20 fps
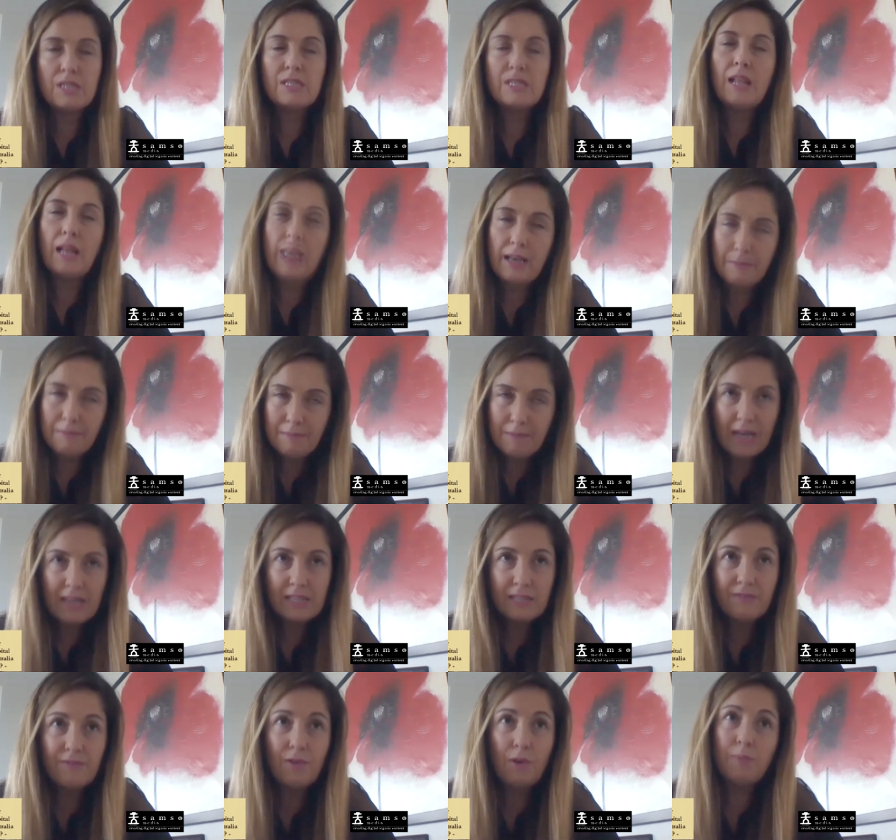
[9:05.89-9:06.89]
It's like a
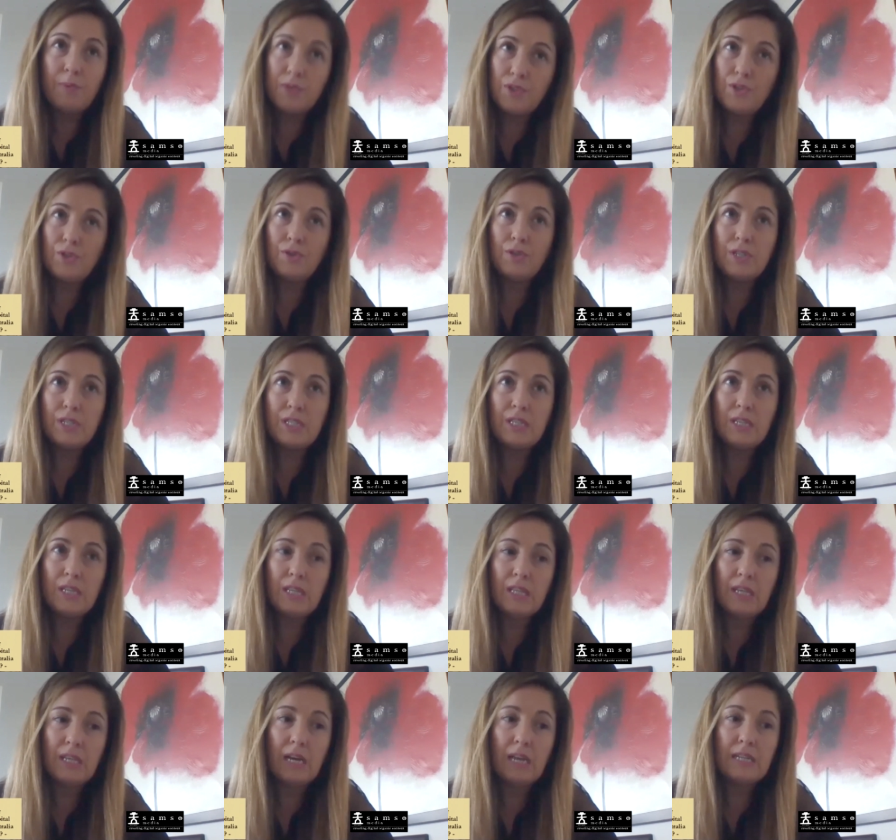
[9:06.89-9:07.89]
massive
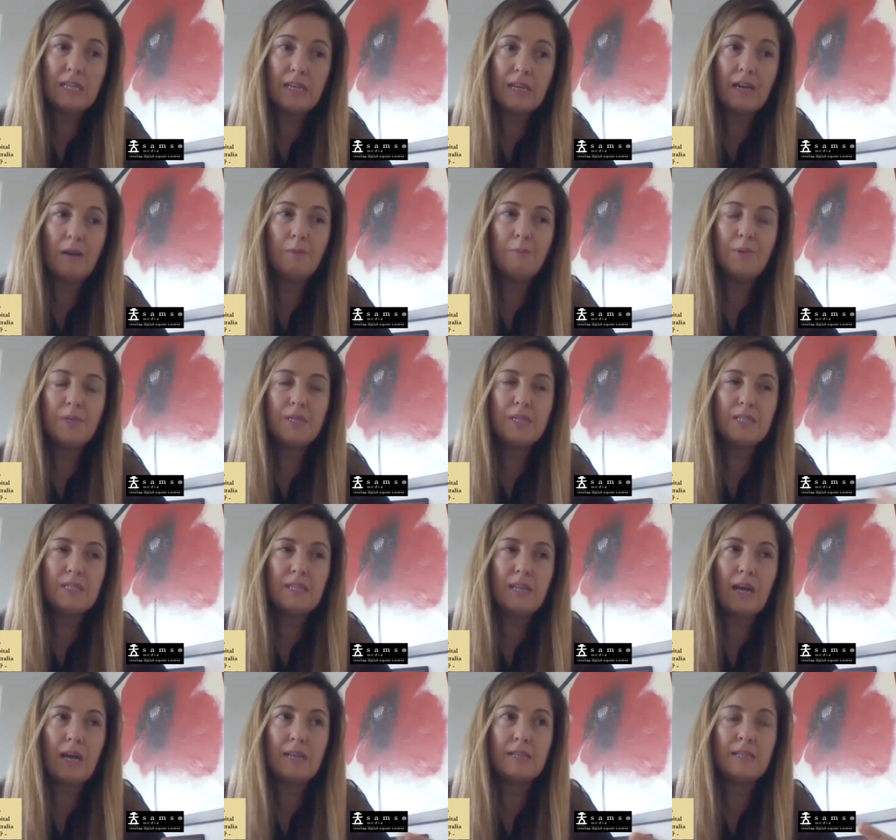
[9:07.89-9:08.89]
opportunity that the companies
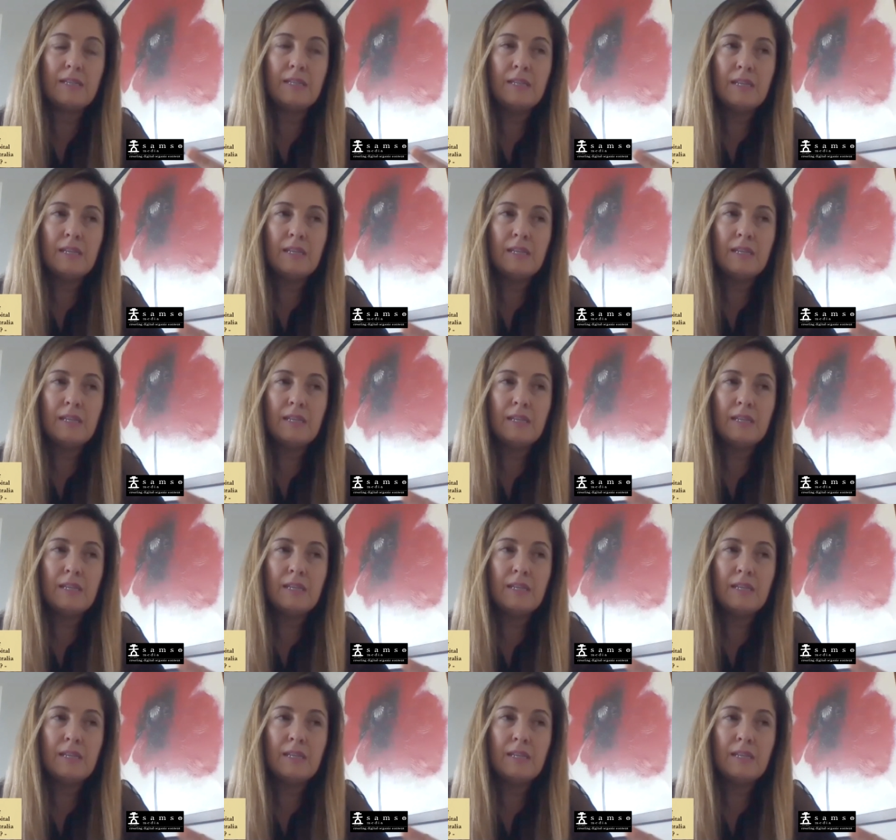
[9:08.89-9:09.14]
that